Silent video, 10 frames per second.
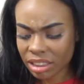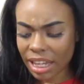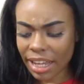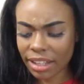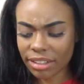
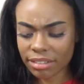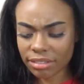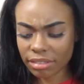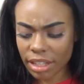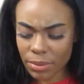Like
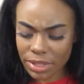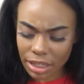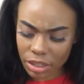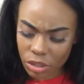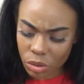it was
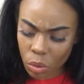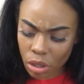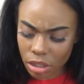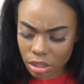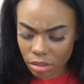at the
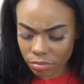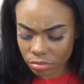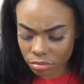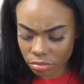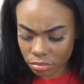store or something.